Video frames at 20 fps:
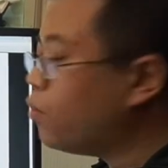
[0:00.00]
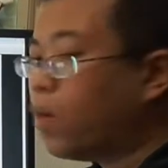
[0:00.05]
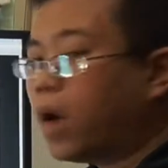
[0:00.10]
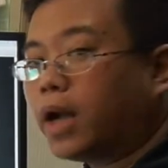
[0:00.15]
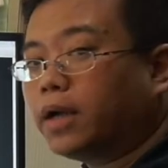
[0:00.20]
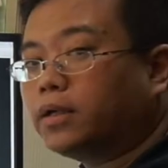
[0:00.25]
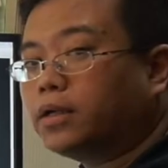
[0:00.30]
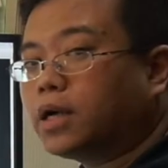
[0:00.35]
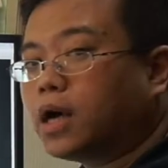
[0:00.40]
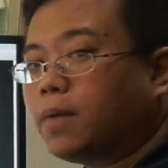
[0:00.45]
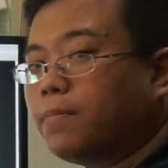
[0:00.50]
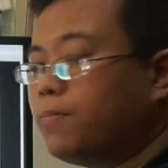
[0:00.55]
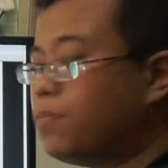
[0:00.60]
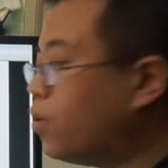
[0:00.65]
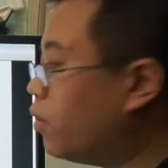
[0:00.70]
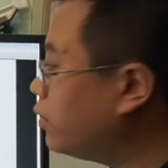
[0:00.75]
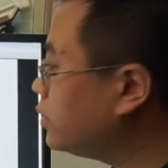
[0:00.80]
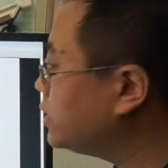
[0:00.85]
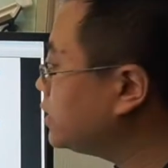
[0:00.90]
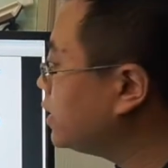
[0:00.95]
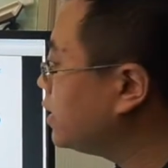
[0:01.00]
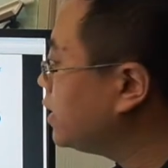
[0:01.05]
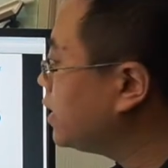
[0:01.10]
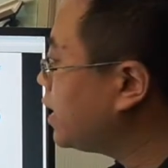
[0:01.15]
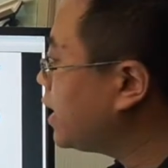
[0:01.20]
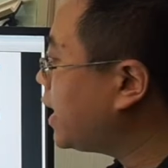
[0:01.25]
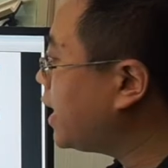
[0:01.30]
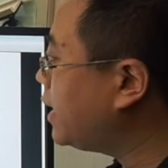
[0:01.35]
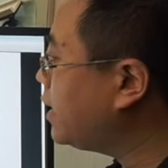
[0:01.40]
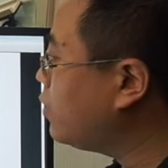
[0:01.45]
1 COM port
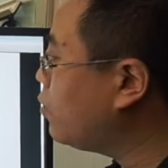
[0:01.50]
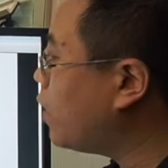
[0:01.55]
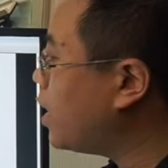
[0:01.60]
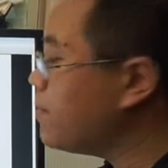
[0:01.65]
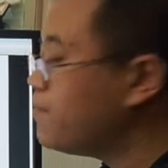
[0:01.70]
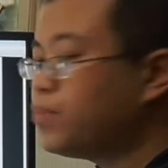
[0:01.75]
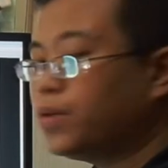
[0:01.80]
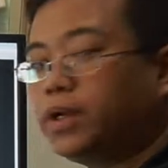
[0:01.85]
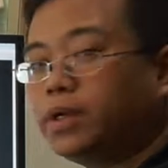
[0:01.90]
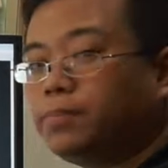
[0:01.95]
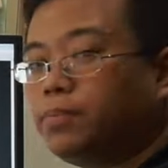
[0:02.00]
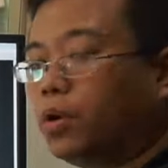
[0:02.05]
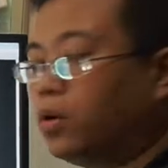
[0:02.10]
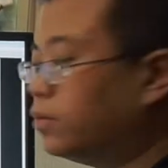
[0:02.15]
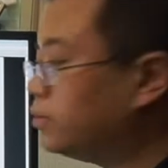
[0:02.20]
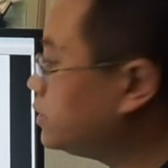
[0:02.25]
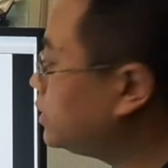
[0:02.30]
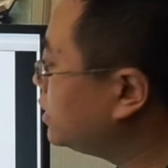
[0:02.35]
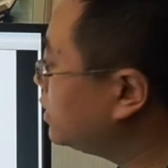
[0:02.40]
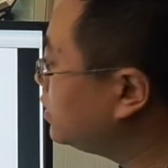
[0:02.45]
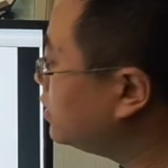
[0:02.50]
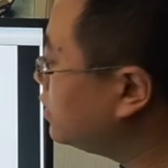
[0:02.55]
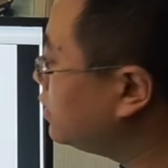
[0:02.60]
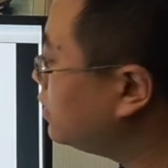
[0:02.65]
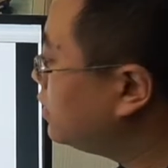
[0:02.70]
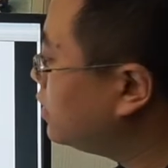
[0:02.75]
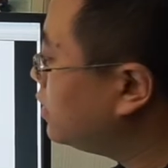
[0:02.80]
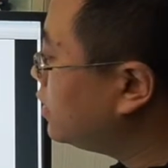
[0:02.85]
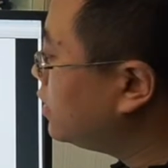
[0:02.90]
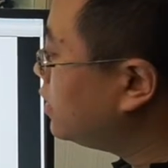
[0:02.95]
and 1 printer port.
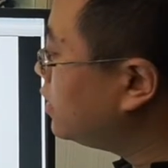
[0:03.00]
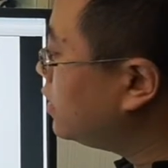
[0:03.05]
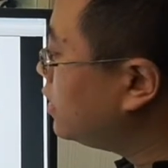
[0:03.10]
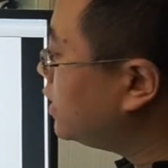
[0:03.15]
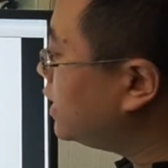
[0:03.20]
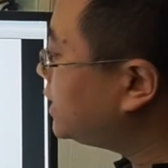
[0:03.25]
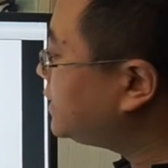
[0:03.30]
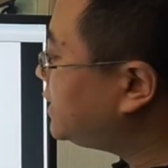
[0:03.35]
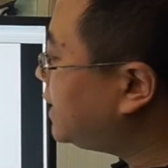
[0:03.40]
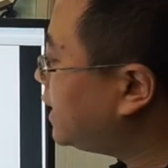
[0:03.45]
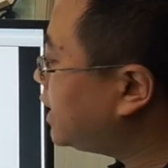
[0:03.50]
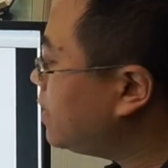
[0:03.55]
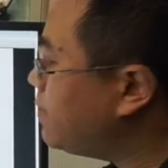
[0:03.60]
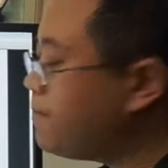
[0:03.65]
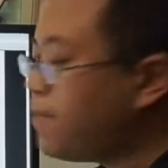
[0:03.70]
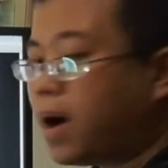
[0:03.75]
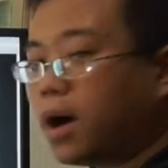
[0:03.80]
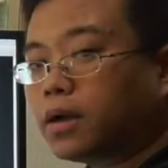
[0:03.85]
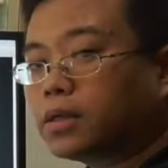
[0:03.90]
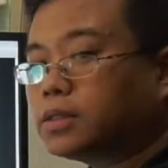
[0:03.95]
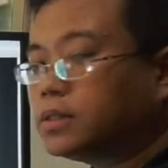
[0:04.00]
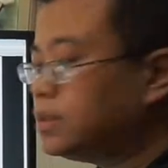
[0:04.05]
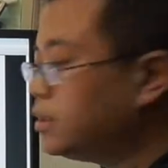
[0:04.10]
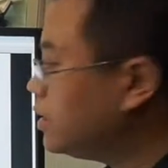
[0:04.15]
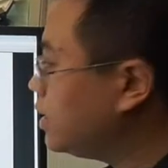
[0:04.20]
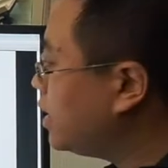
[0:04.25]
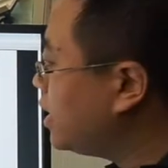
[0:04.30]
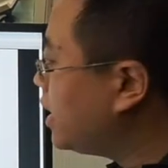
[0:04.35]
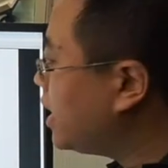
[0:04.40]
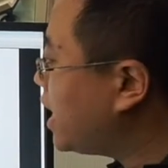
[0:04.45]
The second box
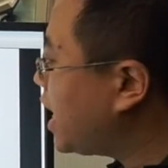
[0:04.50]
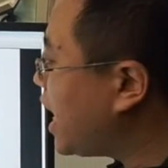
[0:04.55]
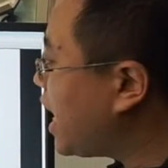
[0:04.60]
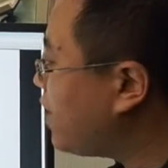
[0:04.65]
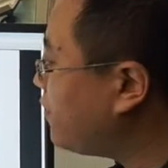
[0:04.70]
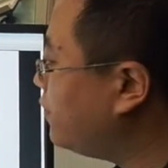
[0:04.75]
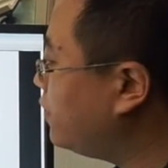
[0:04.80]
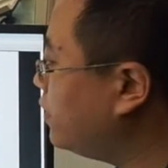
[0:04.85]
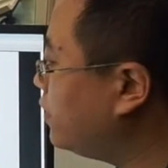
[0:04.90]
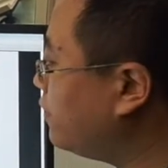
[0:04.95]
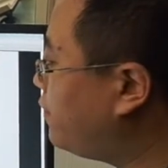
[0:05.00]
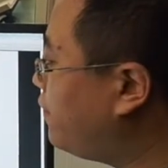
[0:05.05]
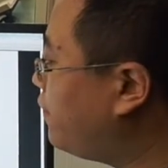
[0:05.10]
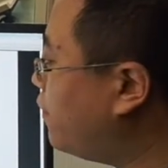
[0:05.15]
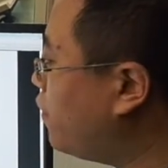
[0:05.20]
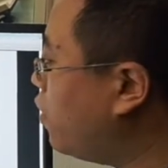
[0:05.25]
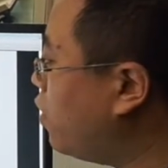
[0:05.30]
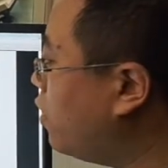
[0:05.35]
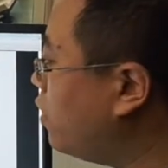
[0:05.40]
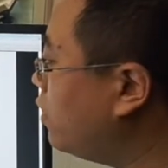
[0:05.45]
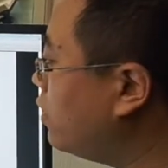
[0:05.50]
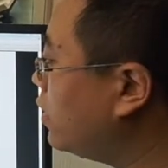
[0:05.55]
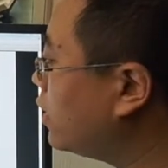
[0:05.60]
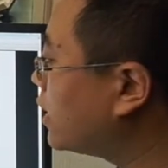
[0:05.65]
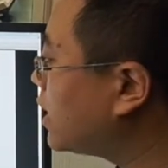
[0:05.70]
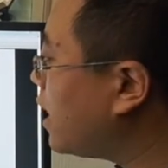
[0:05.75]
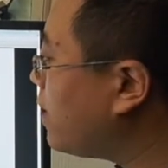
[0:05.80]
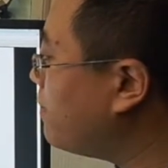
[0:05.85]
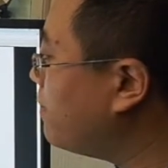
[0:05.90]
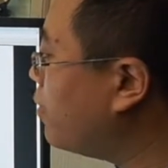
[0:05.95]
has the 4
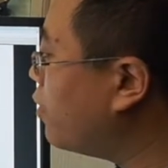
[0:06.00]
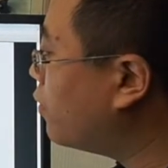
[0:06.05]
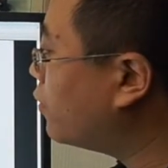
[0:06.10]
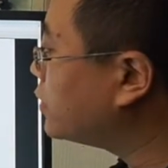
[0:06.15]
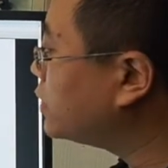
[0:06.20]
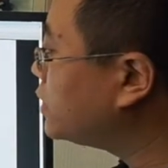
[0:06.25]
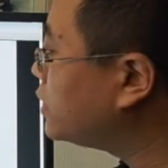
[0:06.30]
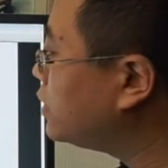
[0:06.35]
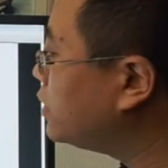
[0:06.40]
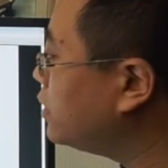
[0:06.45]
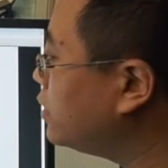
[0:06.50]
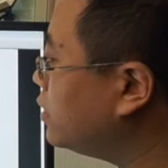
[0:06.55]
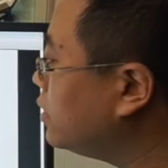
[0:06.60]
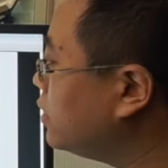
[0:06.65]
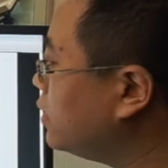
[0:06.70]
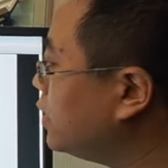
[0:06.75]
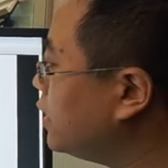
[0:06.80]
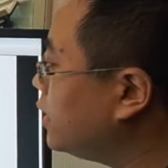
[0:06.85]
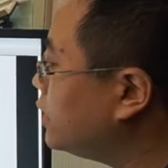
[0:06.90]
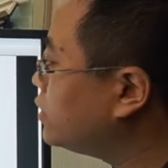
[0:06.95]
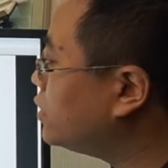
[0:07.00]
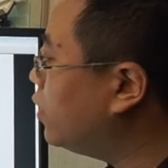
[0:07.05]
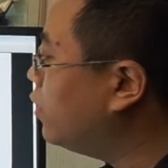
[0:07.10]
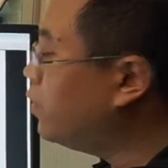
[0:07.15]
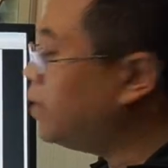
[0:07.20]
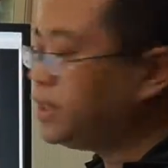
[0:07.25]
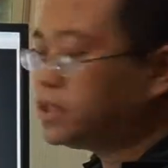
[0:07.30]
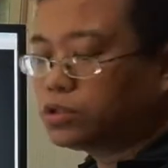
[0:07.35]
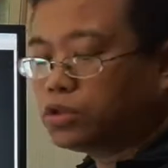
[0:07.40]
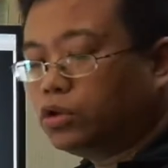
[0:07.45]
COM port.
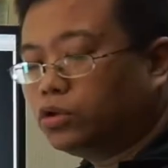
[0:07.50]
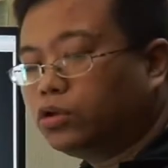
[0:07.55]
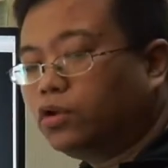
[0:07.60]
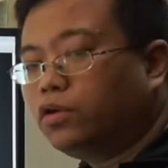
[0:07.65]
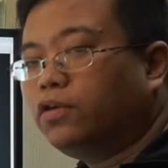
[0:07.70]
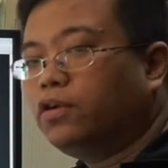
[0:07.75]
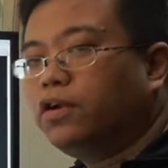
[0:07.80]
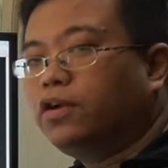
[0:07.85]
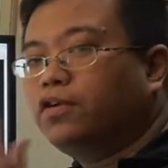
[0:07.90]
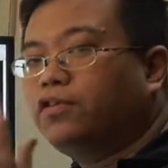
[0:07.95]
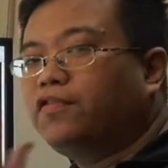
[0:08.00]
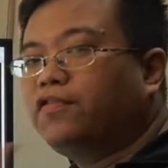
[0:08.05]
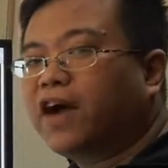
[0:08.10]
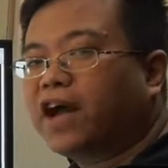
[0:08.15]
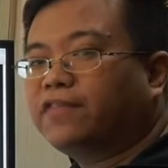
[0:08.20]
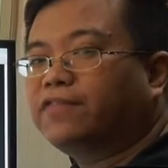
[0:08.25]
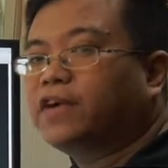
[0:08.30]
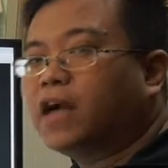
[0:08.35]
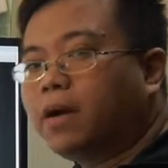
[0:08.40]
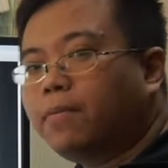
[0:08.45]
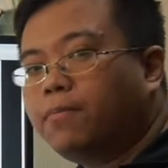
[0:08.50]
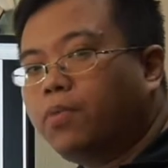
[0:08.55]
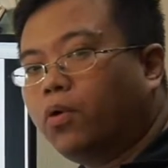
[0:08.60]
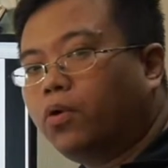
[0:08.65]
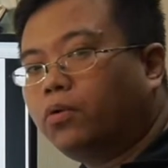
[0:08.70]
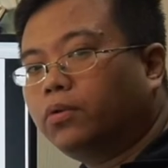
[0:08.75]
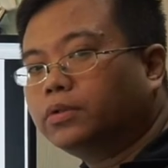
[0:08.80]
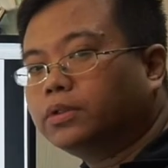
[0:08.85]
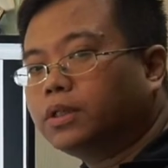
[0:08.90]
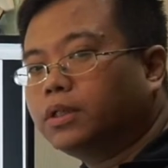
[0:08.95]
So it's total 5 COM
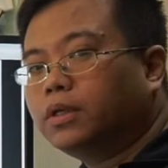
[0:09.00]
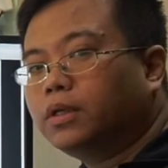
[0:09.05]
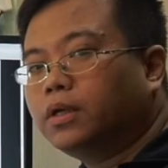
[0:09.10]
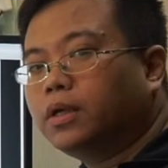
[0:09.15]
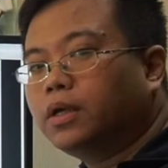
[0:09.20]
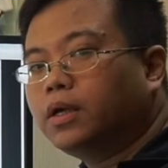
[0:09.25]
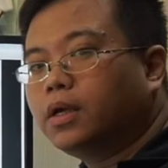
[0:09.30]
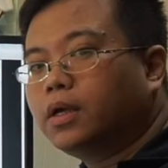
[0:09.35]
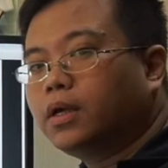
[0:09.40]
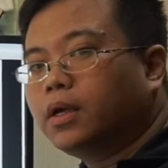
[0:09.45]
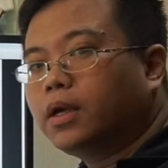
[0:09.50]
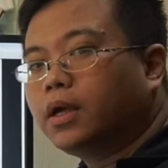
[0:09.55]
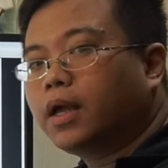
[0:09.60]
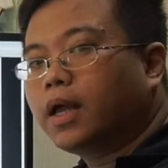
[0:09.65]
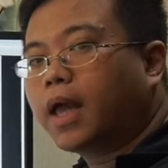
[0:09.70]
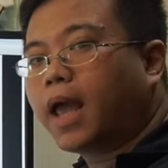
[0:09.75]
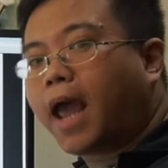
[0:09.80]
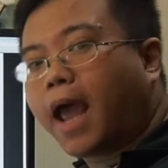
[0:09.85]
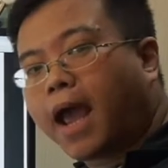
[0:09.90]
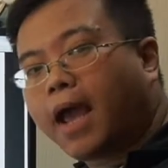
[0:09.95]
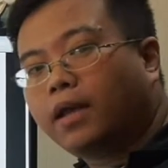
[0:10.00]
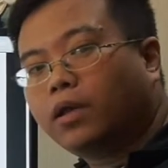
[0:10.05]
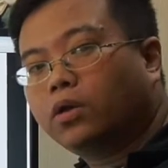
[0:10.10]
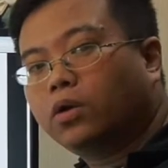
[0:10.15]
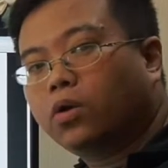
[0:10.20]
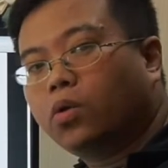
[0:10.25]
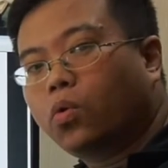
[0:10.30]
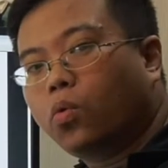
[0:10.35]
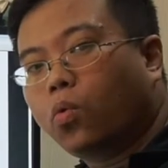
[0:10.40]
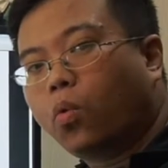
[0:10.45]
port and
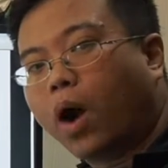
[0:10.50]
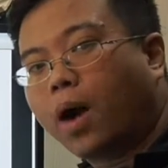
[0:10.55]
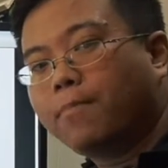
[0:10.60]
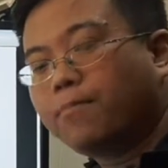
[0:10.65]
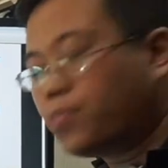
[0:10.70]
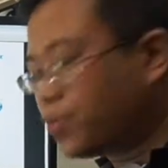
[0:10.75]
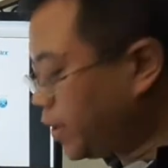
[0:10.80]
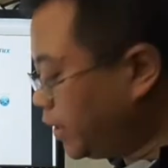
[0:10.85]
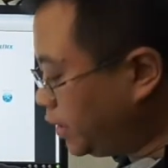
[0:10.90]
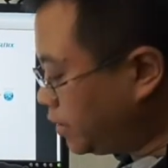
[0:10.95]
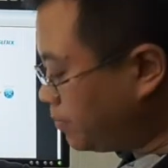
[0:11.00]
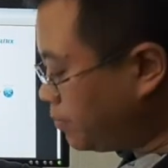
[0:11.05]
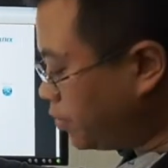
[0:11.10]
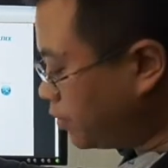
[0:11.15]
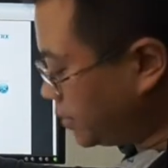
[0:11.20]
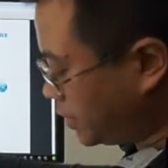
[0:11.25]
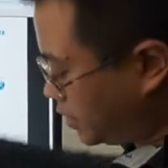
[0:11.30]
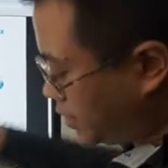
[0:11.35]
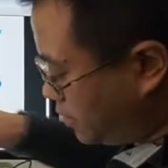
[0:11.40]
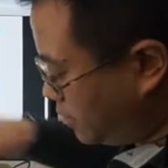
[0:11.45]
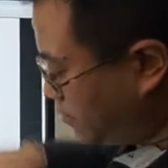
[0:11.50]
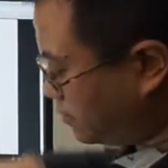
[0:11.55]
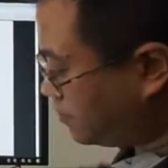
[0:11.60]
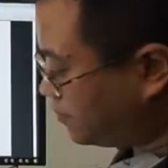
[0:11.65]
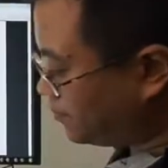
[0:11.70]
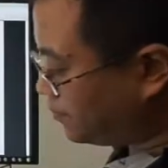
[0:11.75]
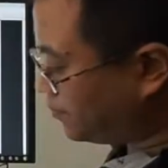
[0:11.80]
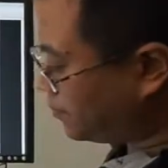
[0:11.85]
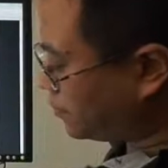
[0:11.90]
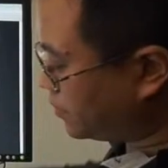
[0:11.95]
1 printer port.
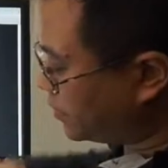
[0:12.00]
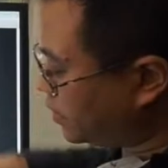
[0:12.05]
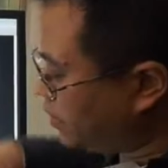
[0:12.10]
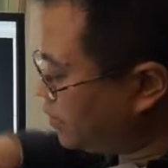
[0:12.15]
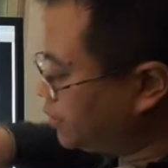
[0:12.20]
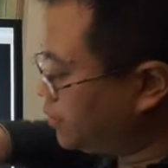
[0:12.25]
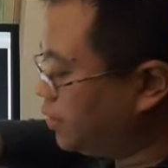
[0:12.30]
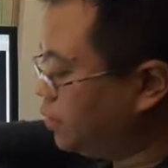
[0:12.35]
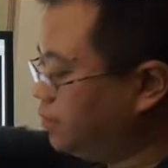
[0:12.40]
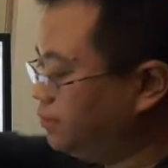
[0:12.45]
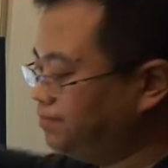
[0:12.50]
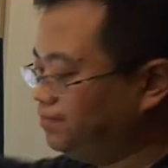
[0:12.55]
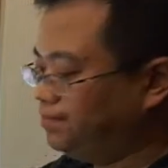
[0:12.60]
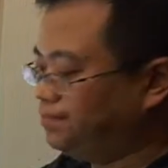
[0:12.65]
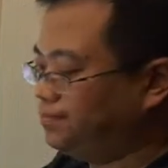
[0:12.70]
So,